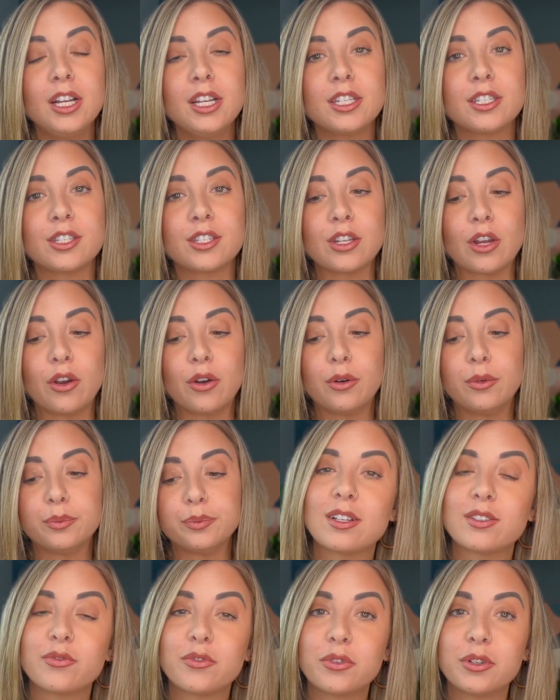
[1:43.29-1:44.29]
So
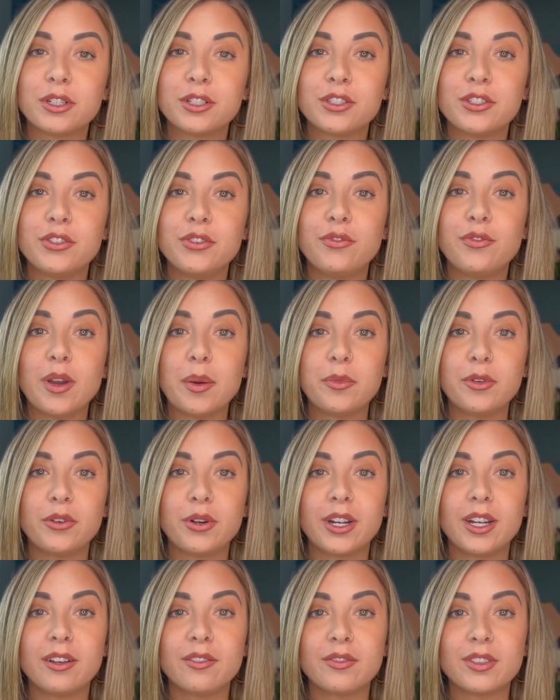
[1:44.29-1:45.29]
fast forward to
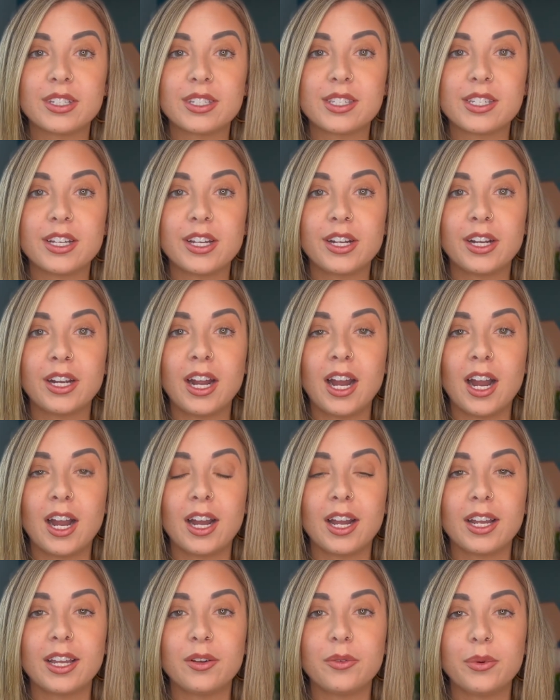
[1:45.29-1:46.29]
February of this year,
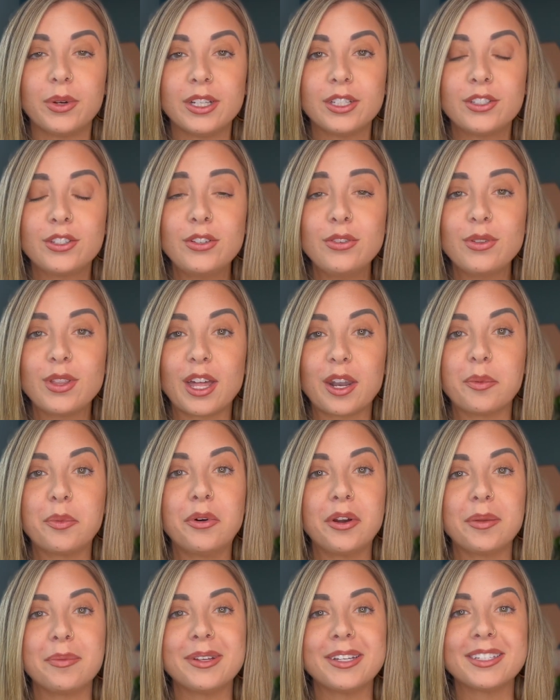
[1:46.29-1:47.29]
I went to that
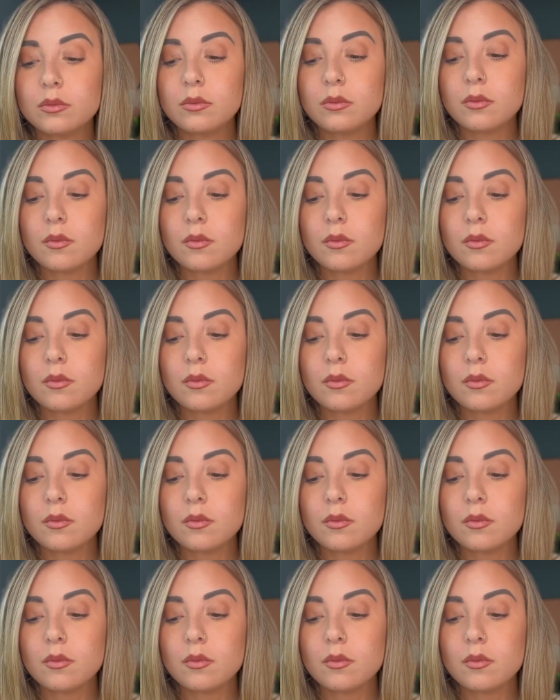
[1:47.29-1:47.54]
appointment.